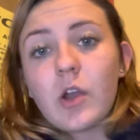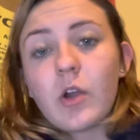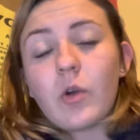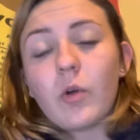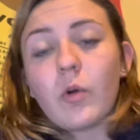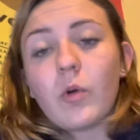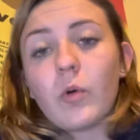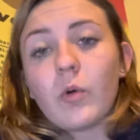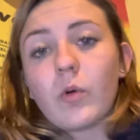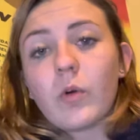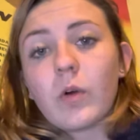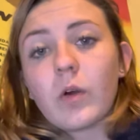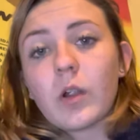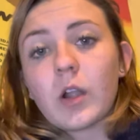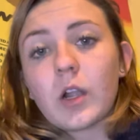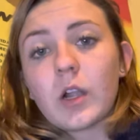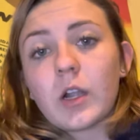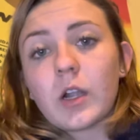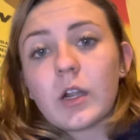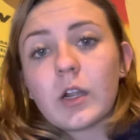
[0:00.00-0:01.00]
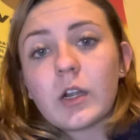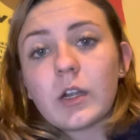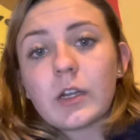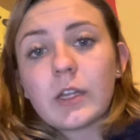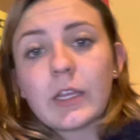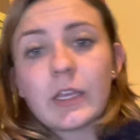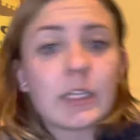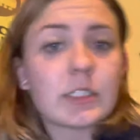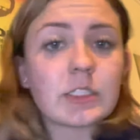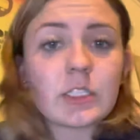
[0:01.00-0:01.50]

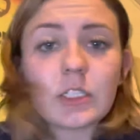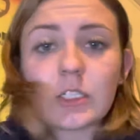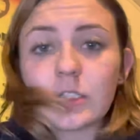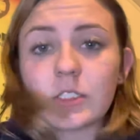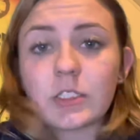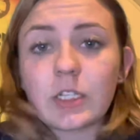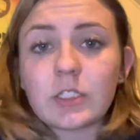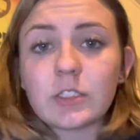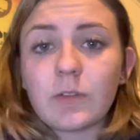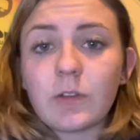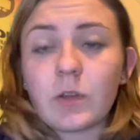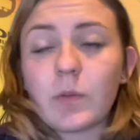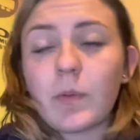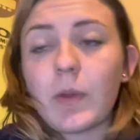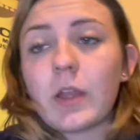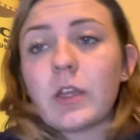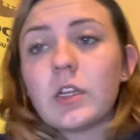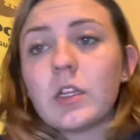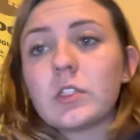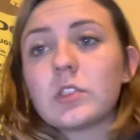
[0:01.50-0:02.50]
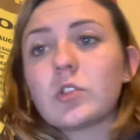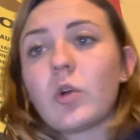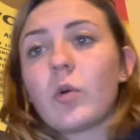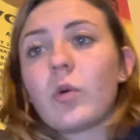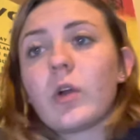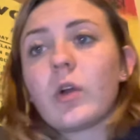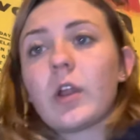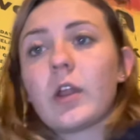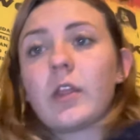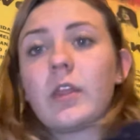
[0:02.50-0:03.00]
and gets their sense of independence,
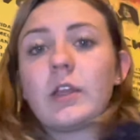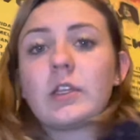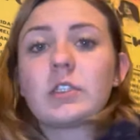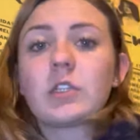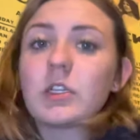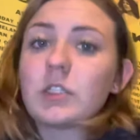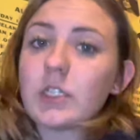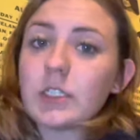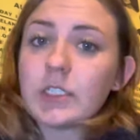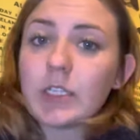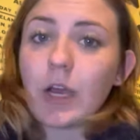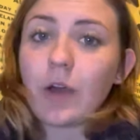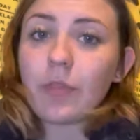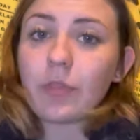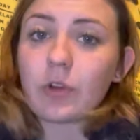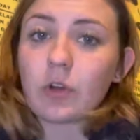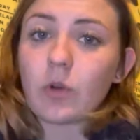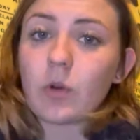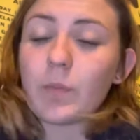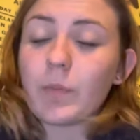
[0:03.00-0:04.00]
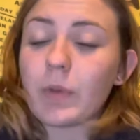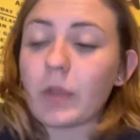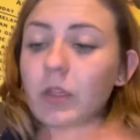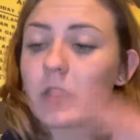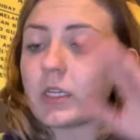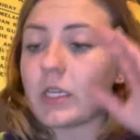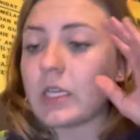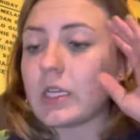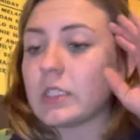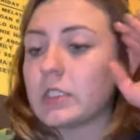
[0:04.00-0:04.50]
or they start to doubt their own
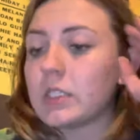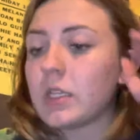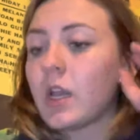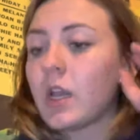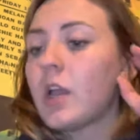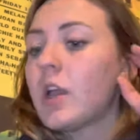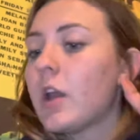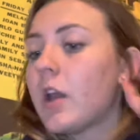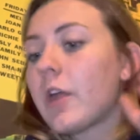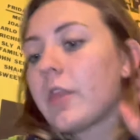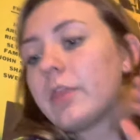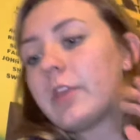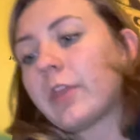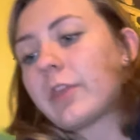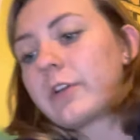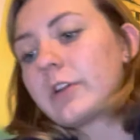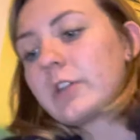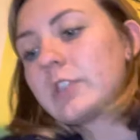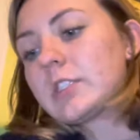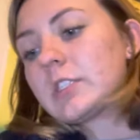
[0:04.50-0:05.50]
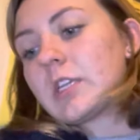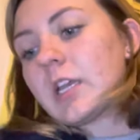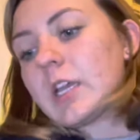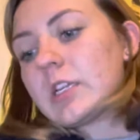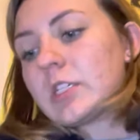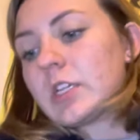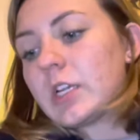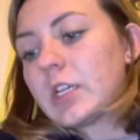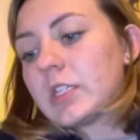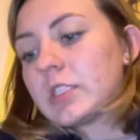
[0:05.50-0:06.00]
abilities. The third
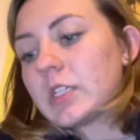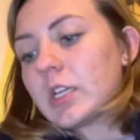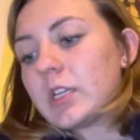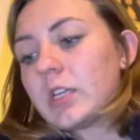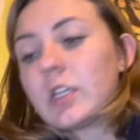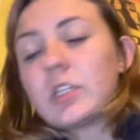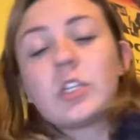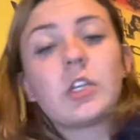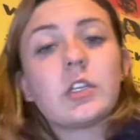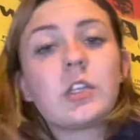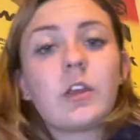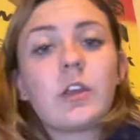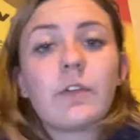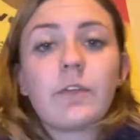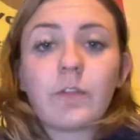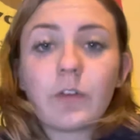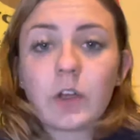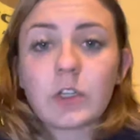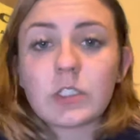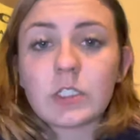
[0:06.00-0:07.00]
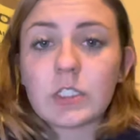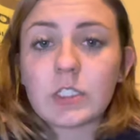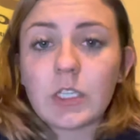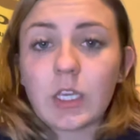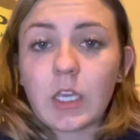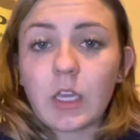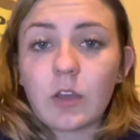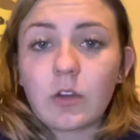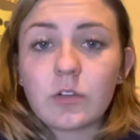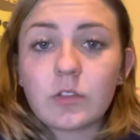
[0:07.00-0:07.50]
stage is initiative versus
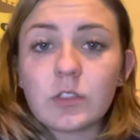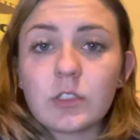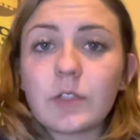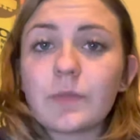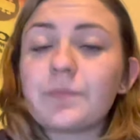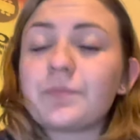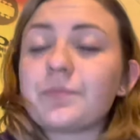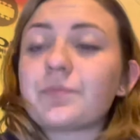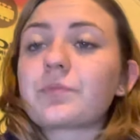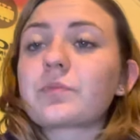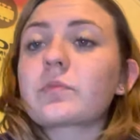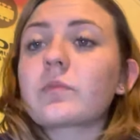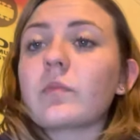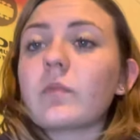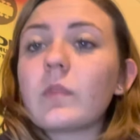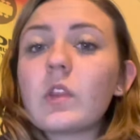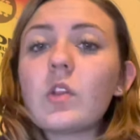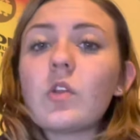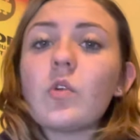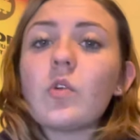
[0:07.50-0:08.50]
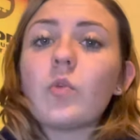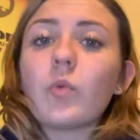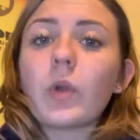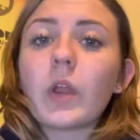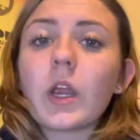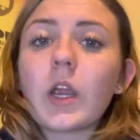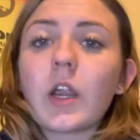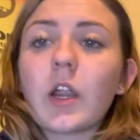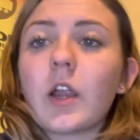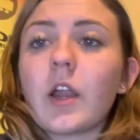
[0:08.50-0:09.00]
guilt,
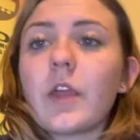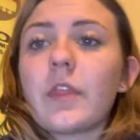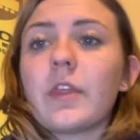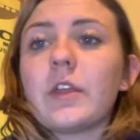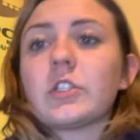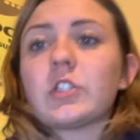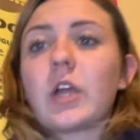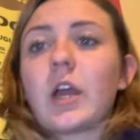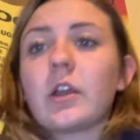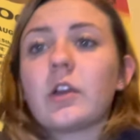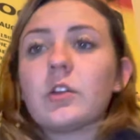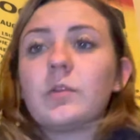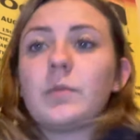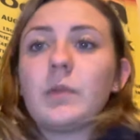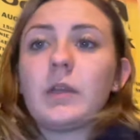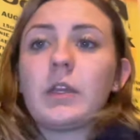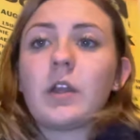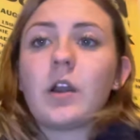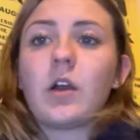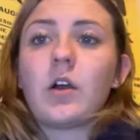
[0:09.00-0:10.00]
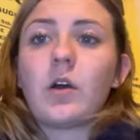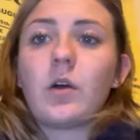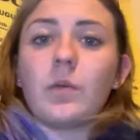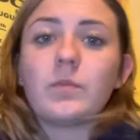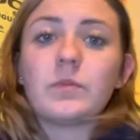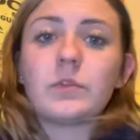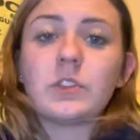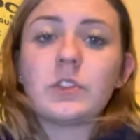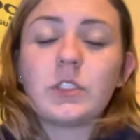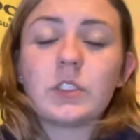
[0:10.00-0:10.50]
where the child
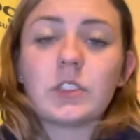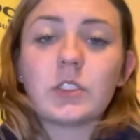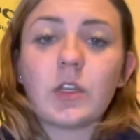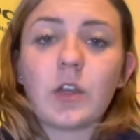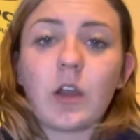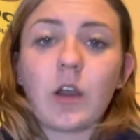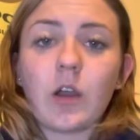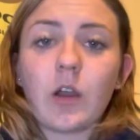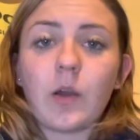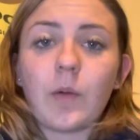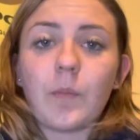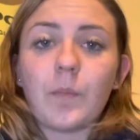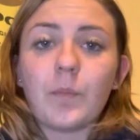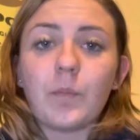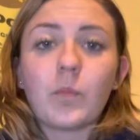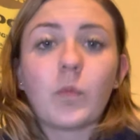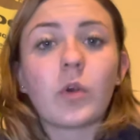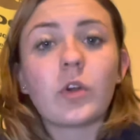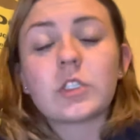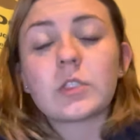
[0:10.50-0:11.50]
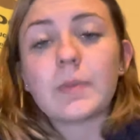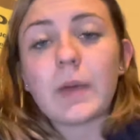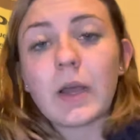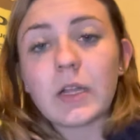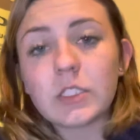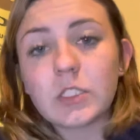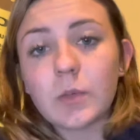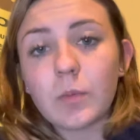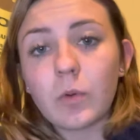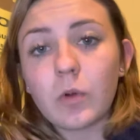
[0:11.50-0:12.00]
becomes more
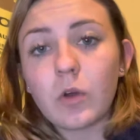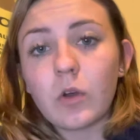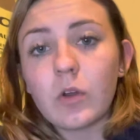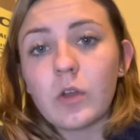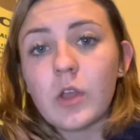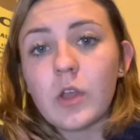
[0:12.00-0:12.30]
responsible,